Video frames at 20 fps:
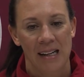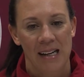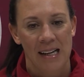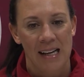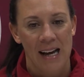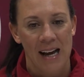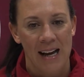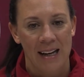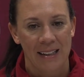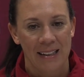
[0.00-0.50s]

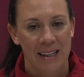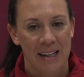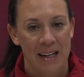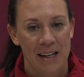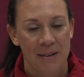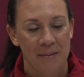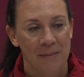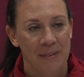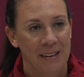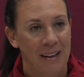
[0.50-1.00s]
Yeah,
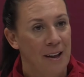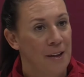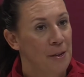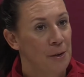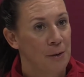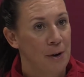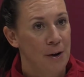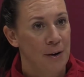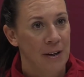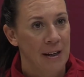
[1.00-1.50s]
um, on the
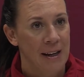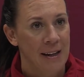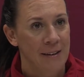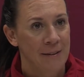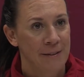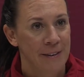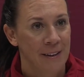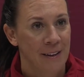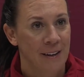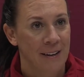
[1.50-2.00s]
road again,
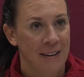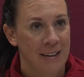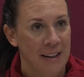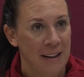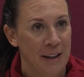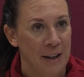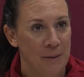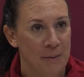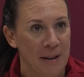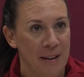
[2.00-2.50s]
feel a
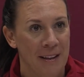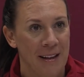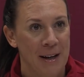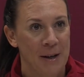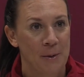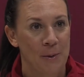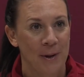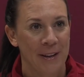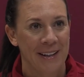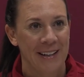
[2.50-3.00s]
little bit
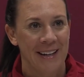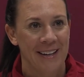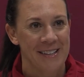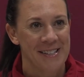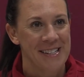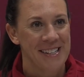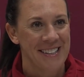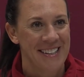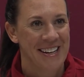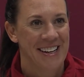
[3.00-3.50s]
like Willie Nelson,